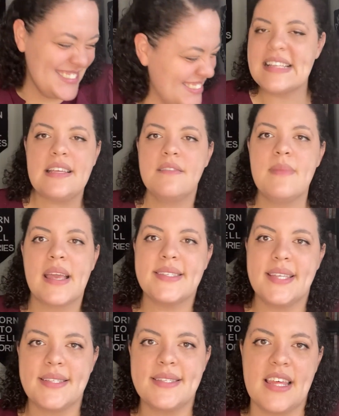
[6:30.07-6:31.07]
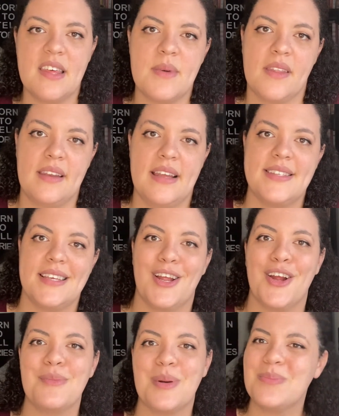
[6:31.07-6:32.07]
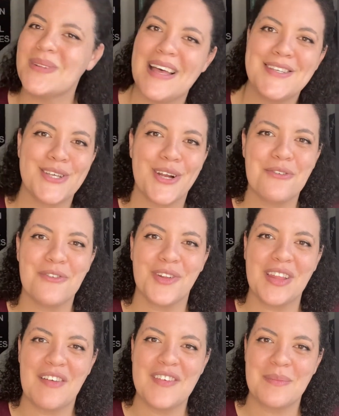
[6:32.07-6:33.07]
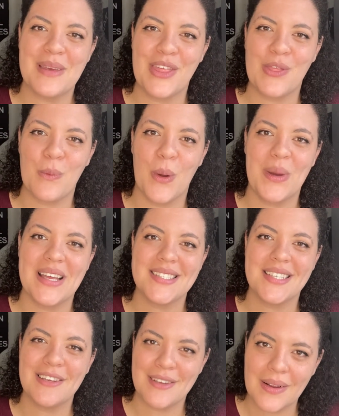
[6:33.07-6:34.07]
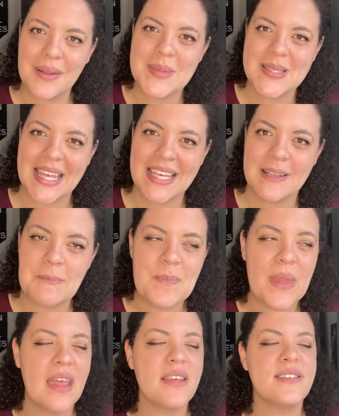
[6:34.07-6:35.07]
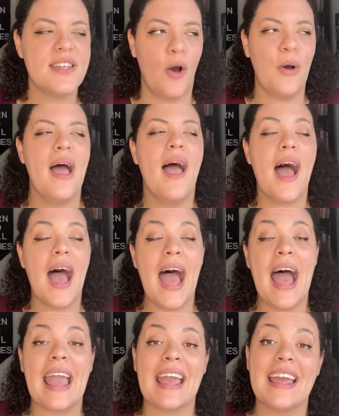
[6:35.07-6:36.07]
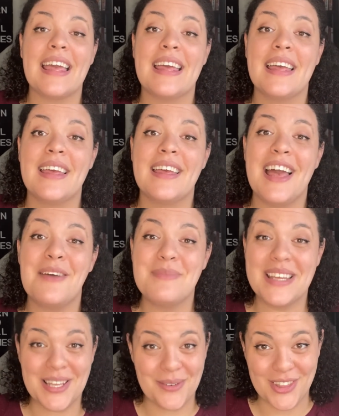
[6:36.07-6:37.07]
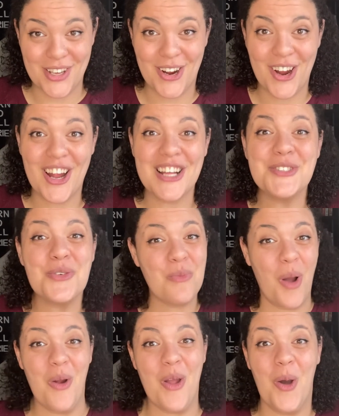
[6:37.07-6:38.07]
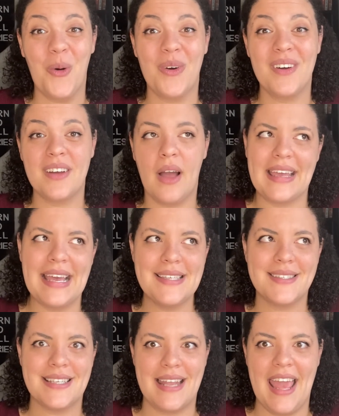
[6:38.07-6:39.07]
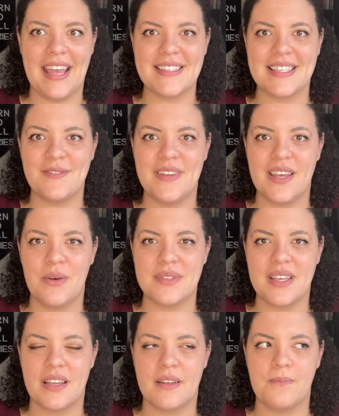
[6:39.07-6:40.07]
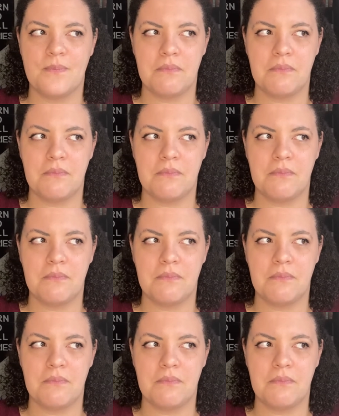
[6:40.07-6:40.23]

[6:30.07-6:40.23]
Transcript: It didn't make sense, the email that I sent her, but bless her for loving me through it. You know what I'm saying? So I am meeting with her tomorrow, I guess today, because this video is gonna,